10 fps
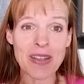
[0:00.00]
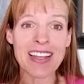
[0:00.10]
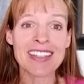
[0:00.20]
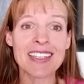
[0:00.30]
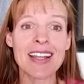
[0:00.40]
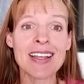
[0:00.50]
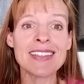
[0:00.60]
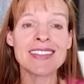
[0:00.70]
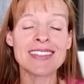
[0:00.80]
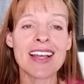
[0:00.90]
because it
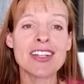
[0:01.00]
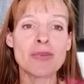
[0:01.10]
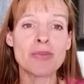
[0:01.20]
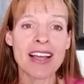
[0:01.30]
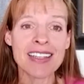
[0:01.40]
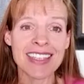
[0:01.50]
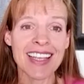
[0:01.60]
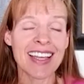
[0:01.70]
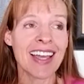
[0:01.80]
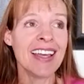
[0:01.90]
is such a
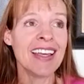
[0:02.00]
blessing.